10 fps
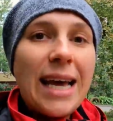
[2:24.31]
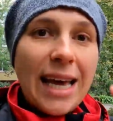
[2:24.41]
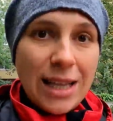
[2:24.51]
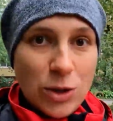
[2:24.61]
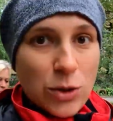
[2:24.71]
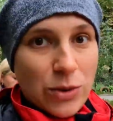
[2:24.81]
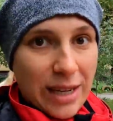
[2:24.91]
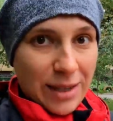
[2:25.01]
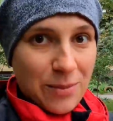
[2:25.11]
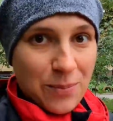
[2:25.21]
in
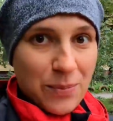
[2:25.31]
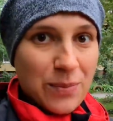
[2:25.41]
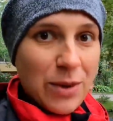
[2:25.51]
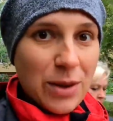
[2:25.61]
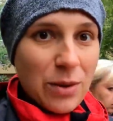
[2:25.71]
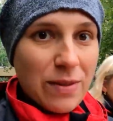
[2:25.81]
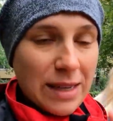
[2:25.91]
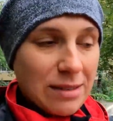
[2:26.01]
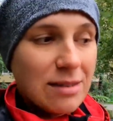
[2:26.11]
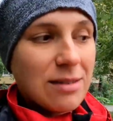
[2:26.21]
Ukraine?
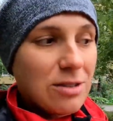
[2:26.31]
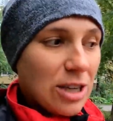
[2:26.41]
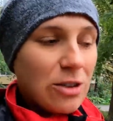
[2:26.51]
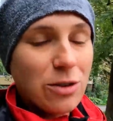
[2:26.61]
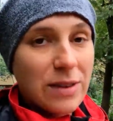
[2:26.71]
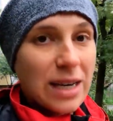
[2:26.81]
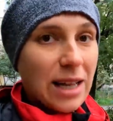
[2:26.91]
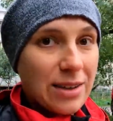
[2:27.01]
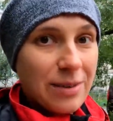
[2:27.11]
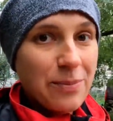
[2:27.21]
That's change of the
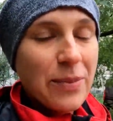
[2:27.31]
color.